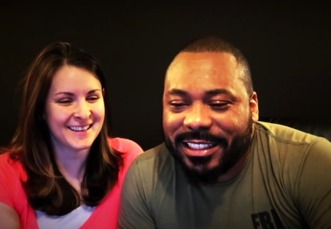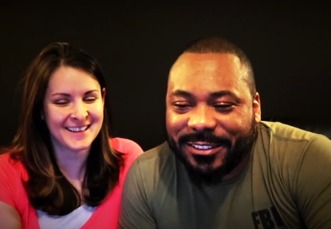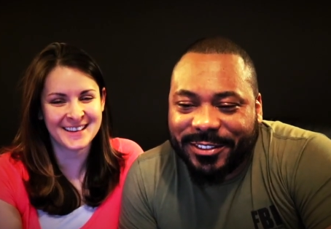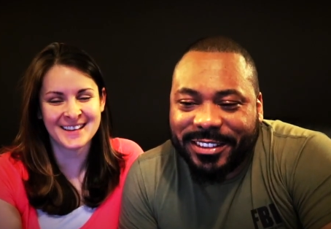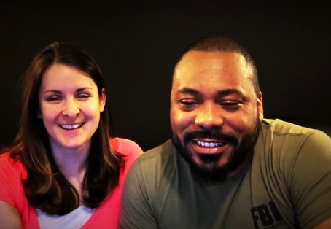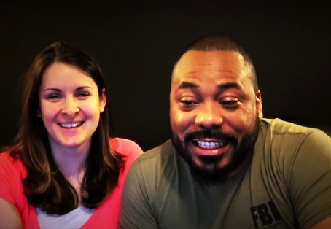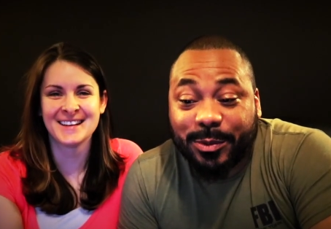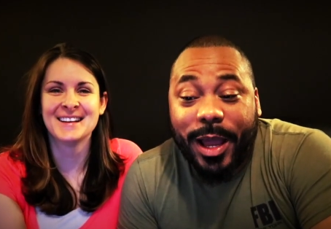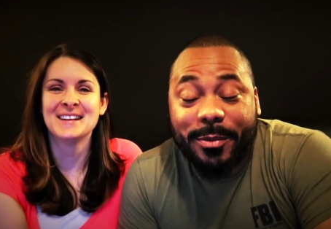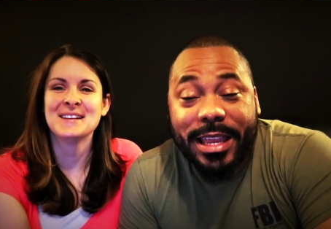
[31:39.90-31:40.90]
Speaker 1: left. That's
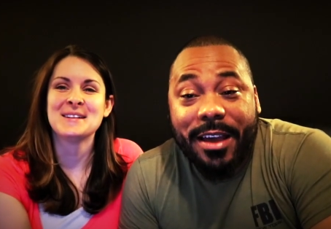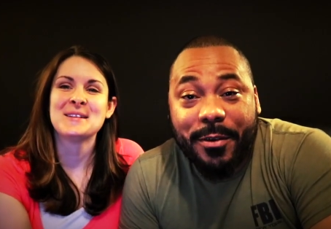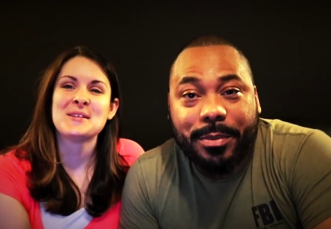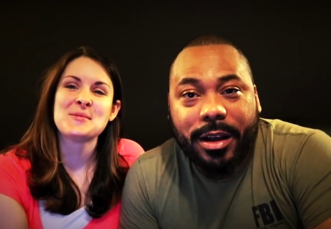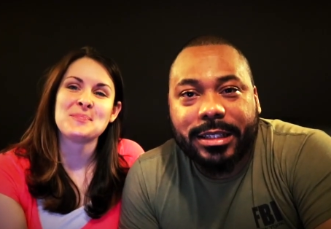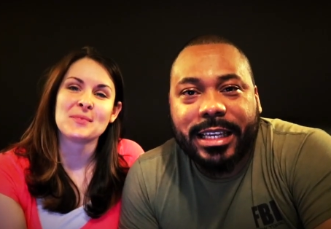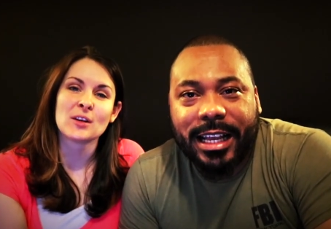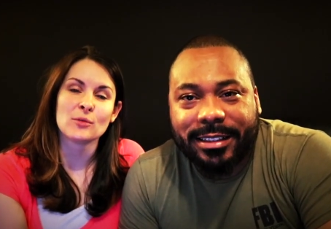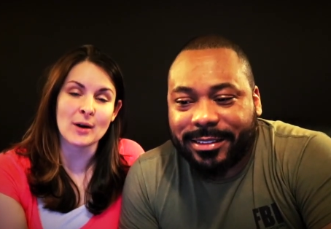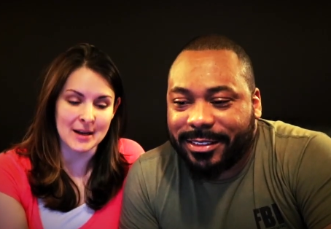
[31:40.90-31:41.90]
why we have a
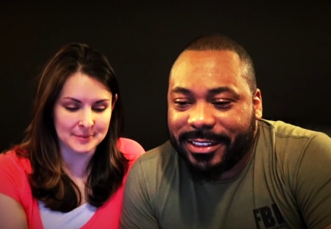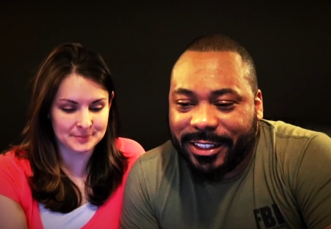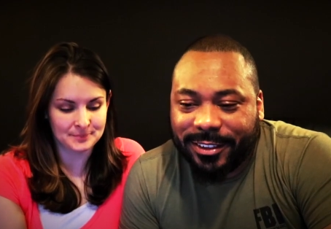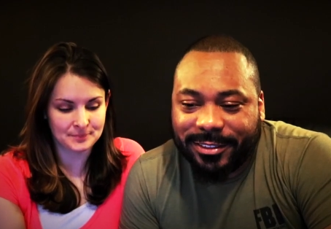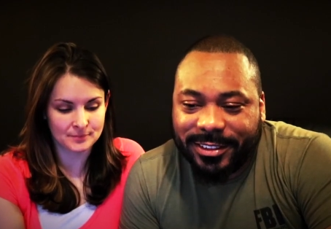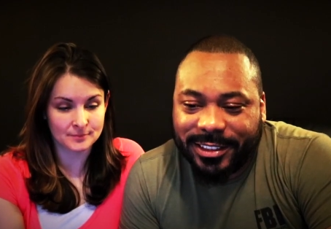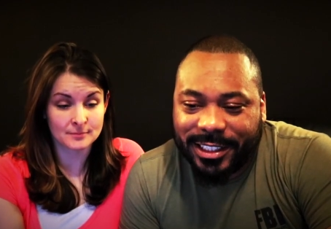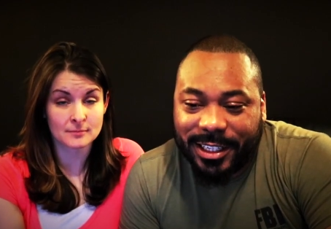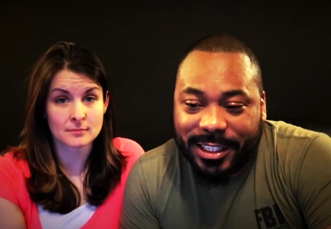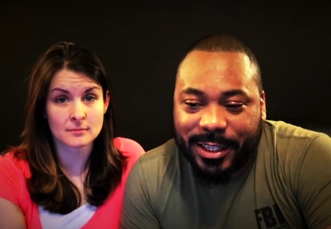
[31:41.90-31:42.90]
podcast. Right. You know,
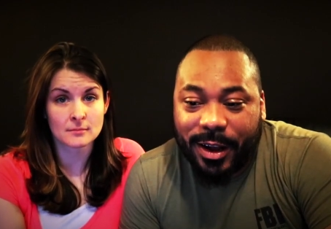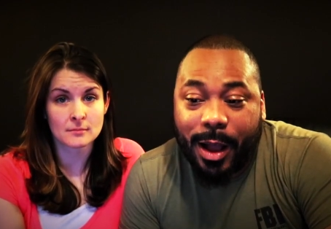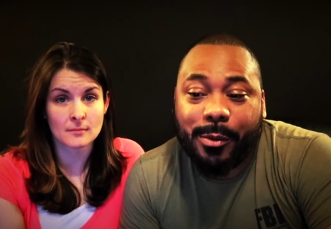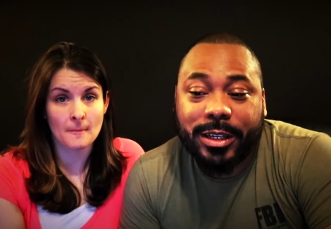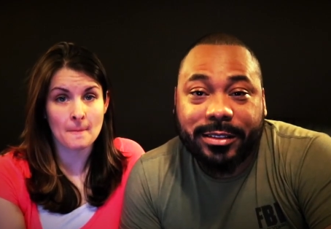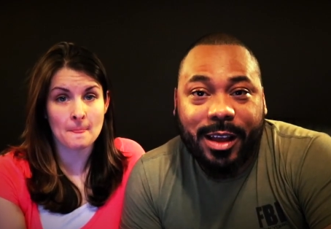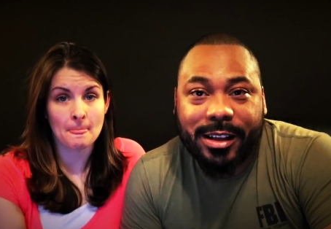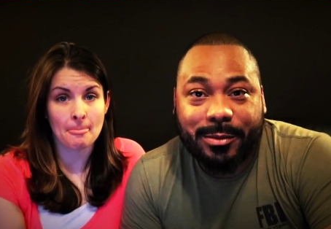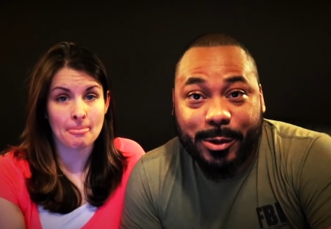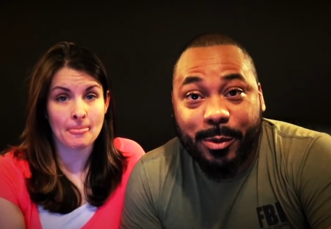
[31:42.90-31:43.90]
and you know, I want to
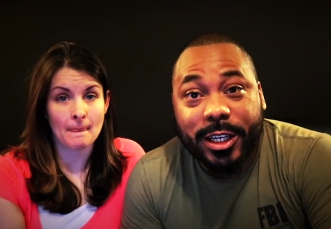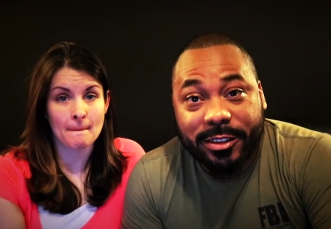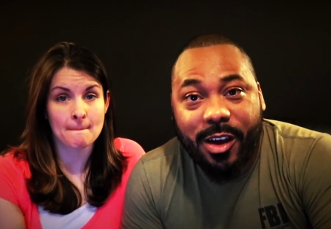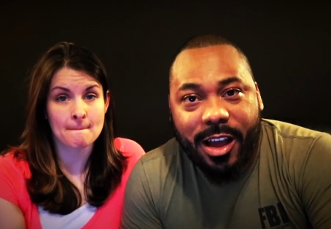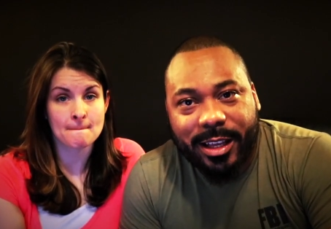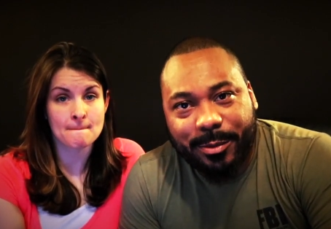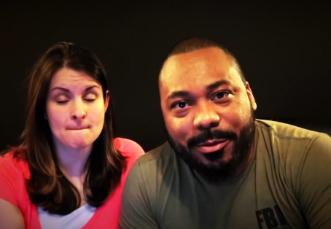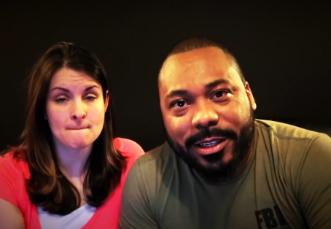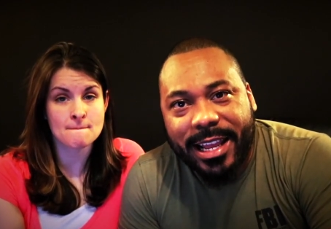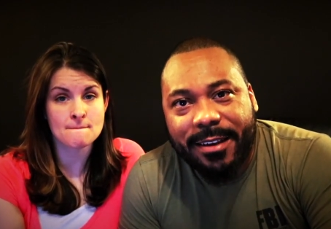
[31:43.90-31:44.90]
talk. We want to talk, and we
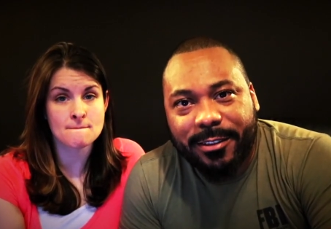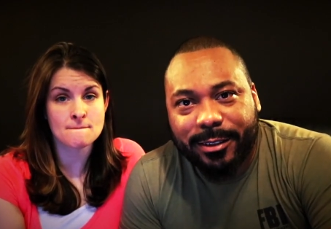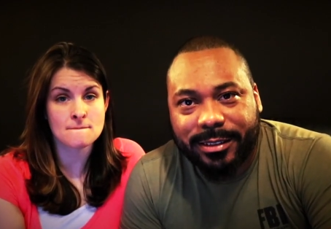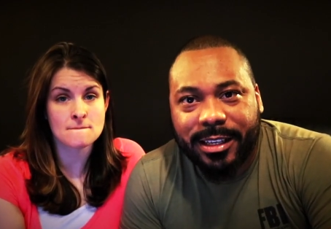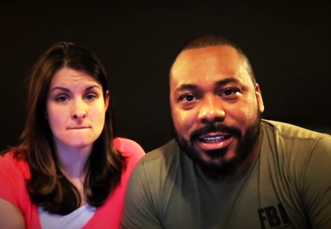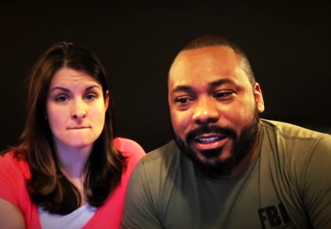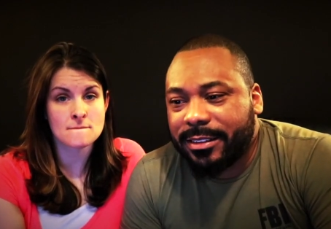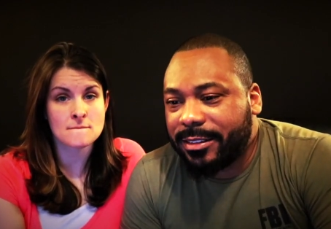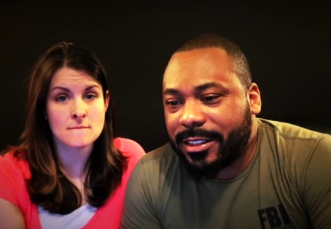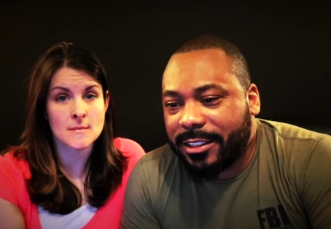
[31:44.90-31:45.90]
want to have those
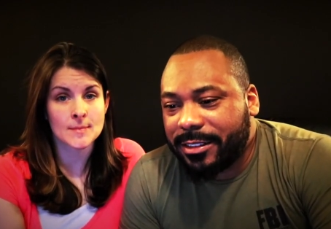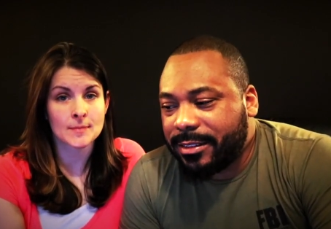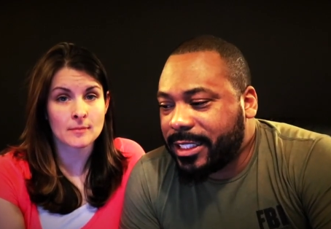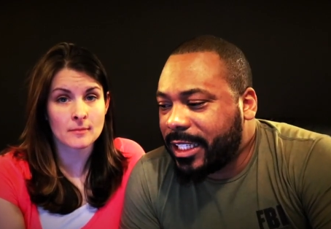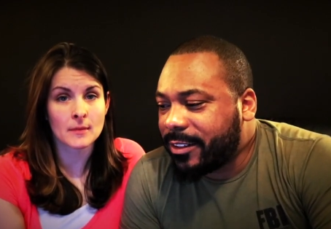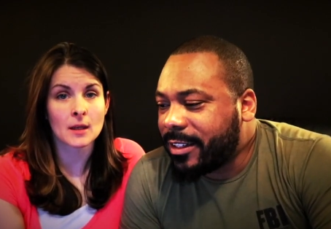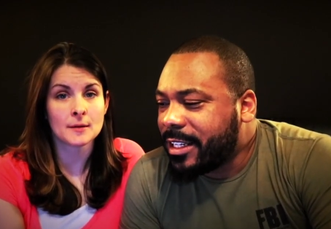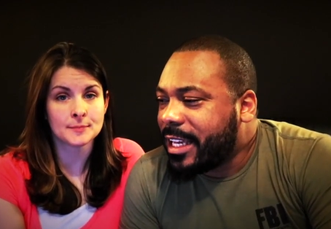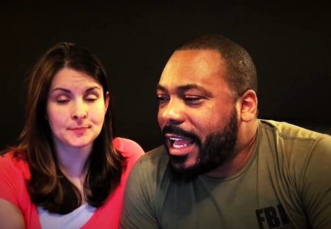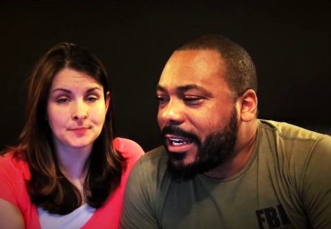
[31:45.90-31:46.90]
discussions together.
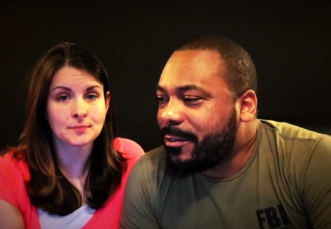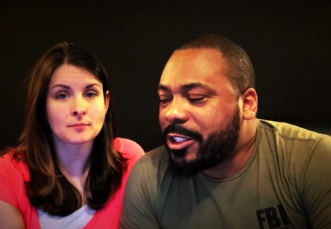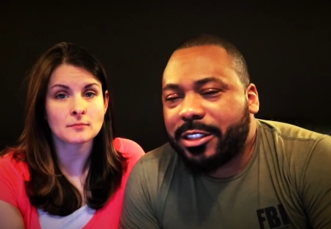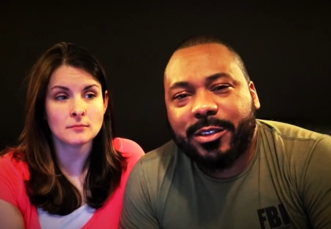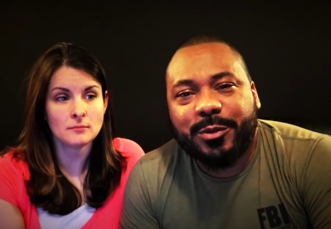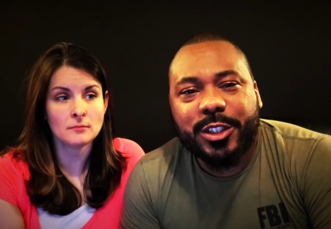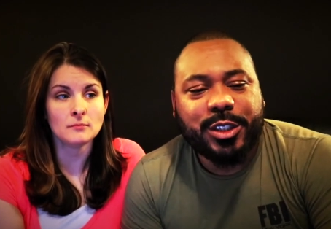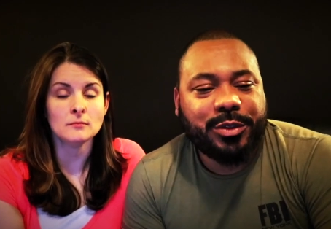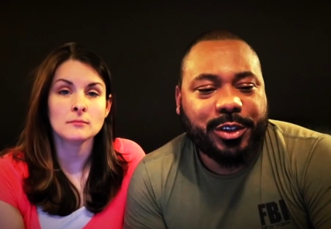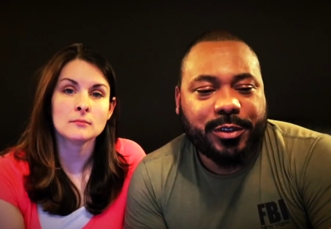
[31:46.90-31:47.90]
And just
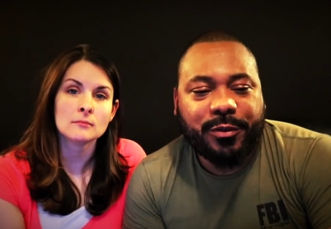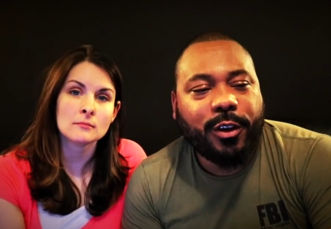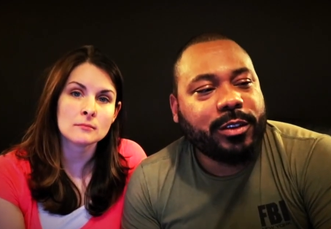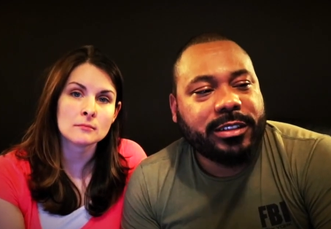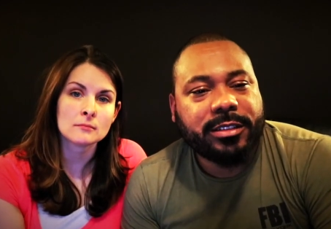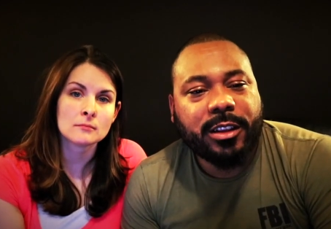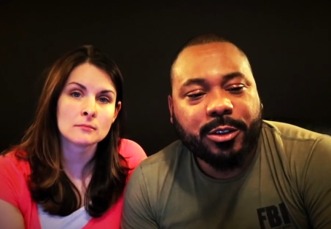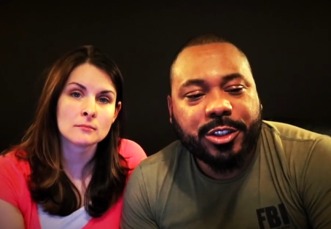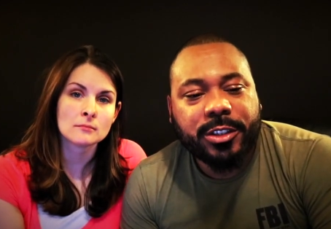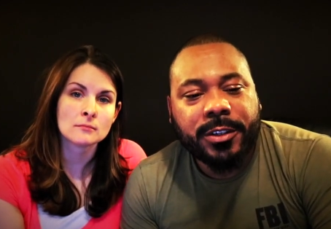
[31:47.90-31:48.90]
just for full
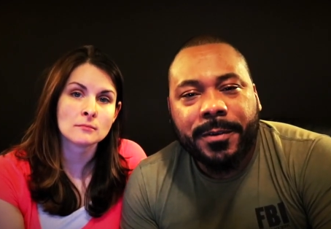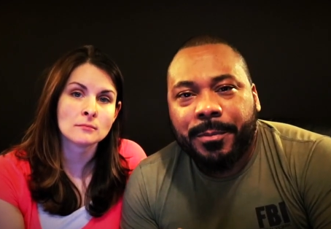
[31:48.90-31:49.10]
disclosure,